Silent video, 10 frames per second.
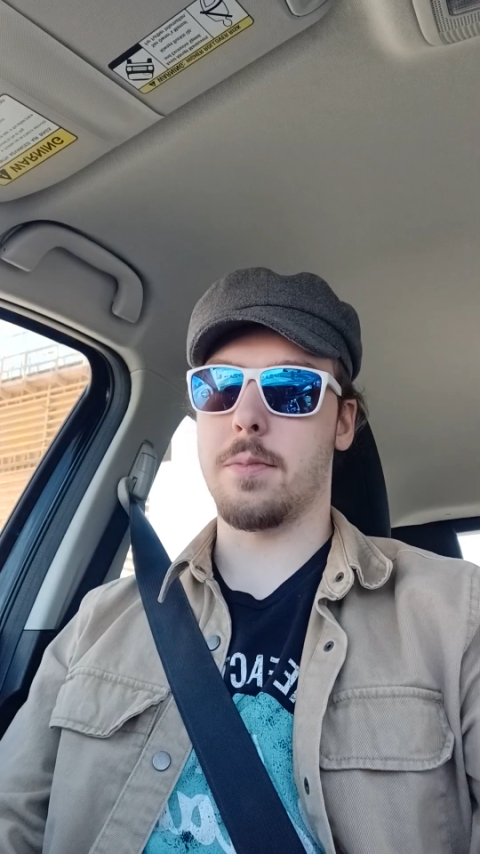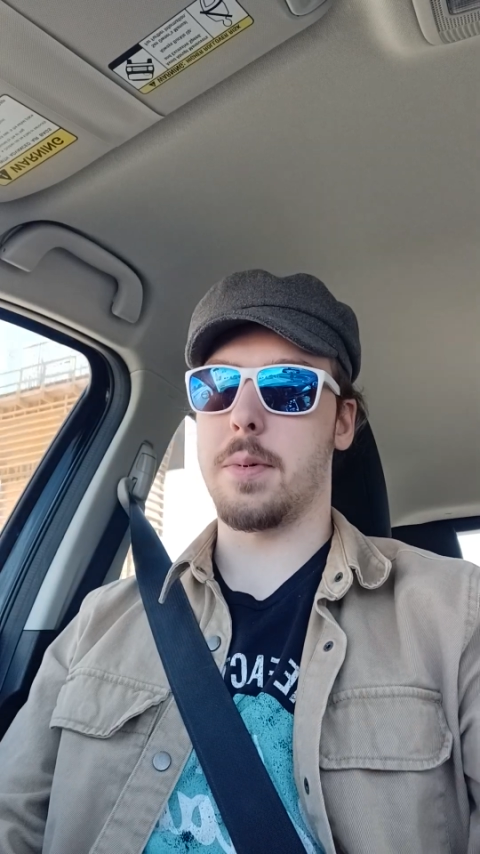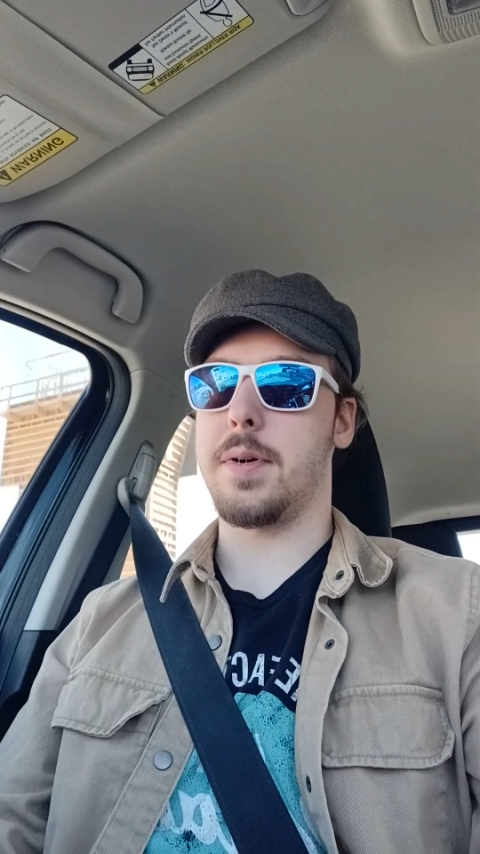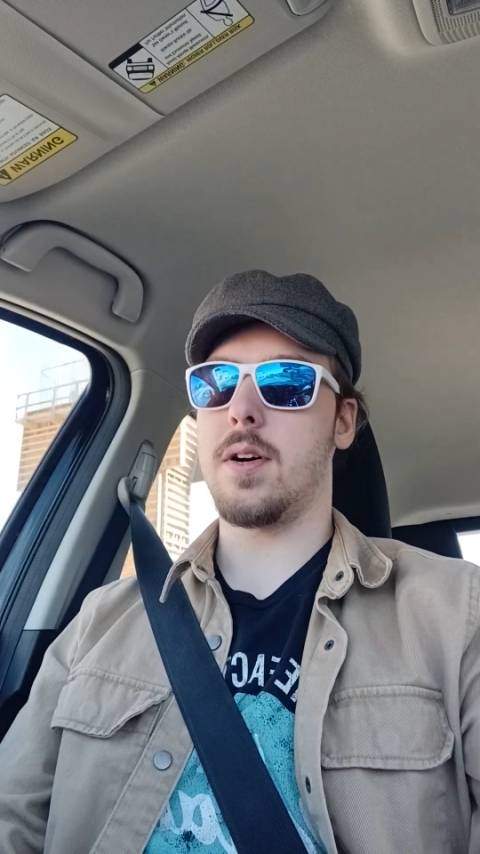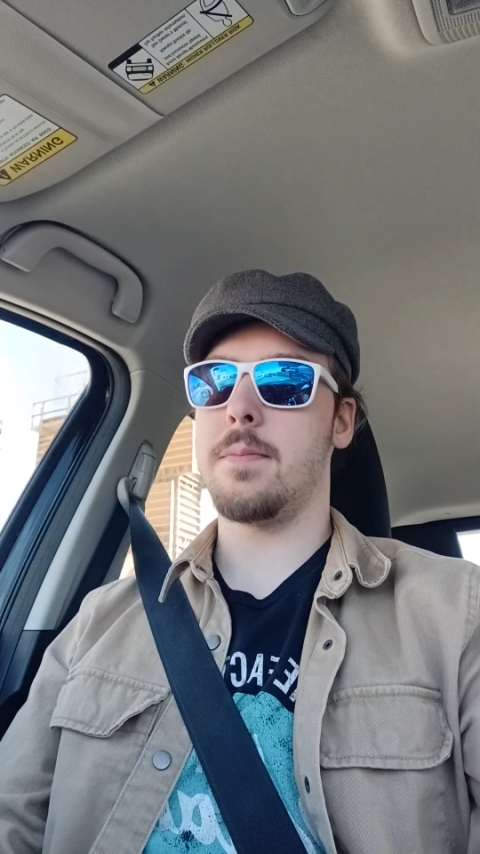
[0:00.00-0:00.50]
from a
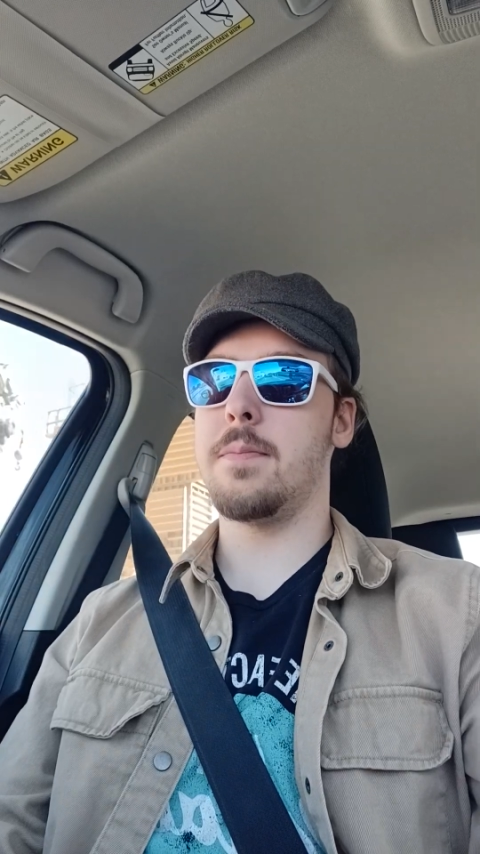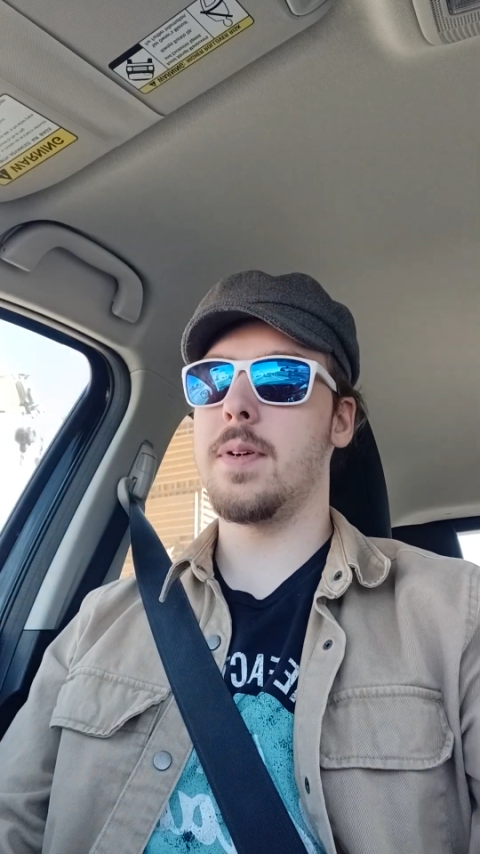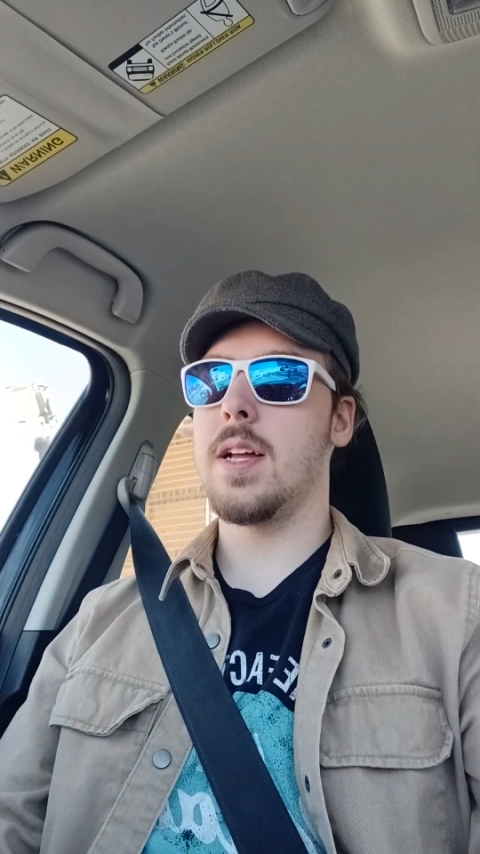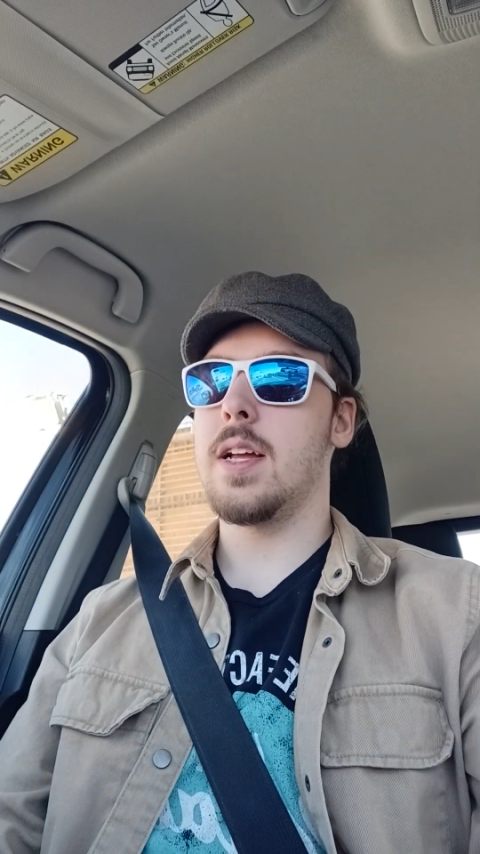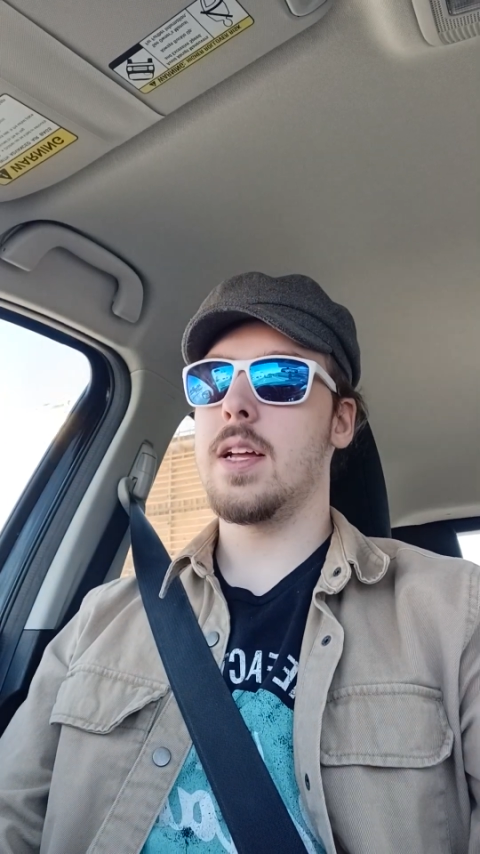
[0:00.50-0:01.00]

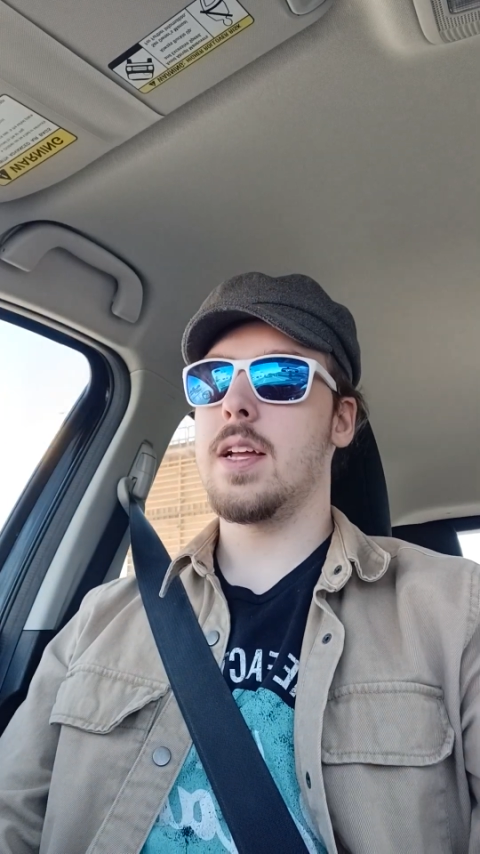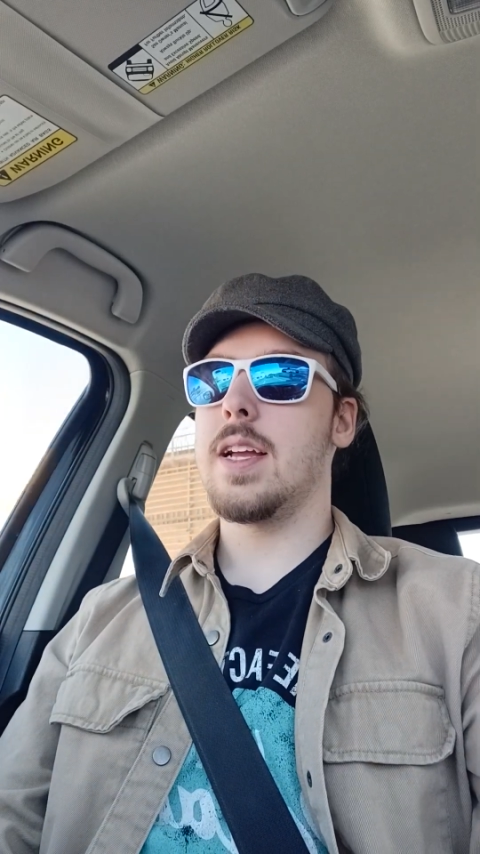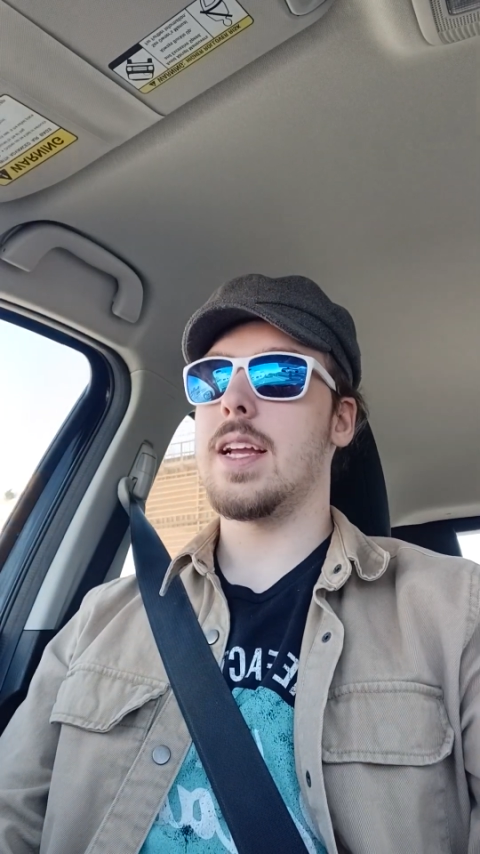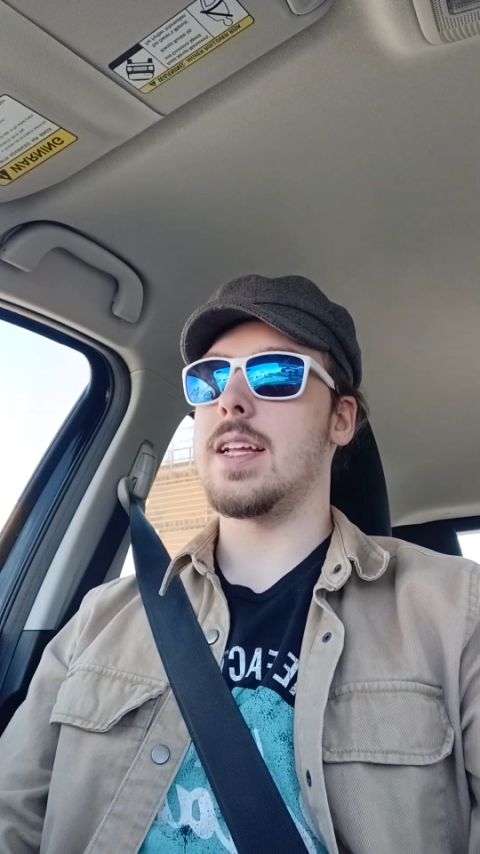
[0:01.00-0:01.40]
bomb.